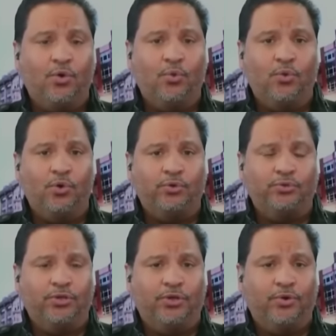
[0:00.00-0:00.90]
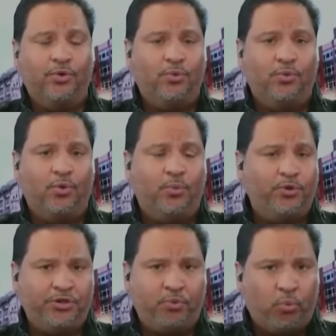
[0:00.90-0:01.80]
who will who
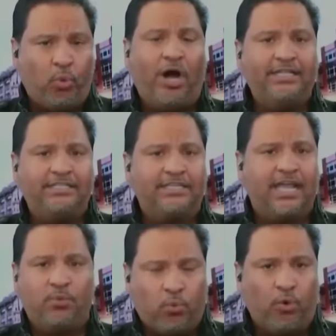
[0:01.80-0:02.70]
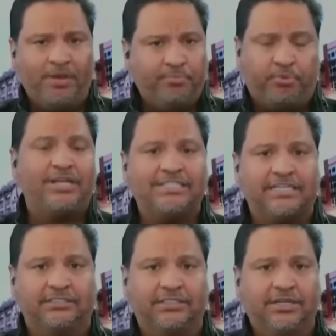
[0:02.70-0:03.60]
who wouldn't want a woman
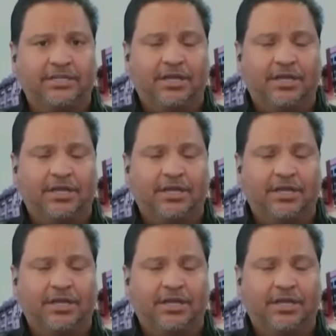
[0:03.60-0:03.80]
president.